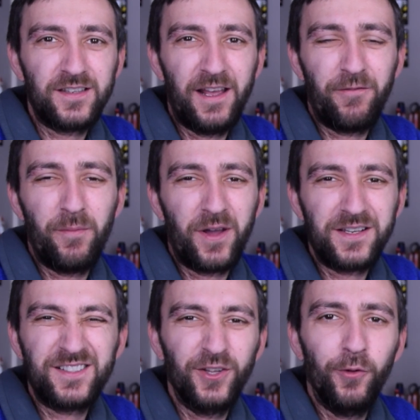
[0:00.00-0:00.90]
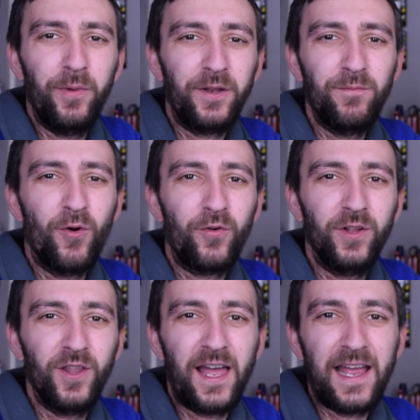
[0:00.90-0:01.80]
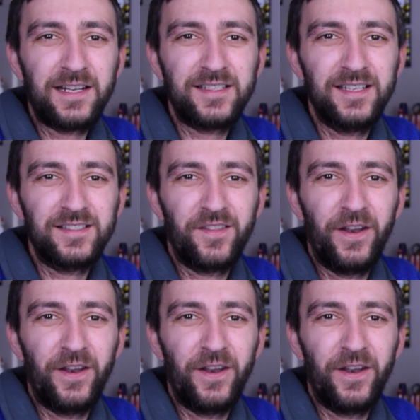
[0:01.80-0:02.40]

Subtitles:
Everybody's a little bit more relaxed since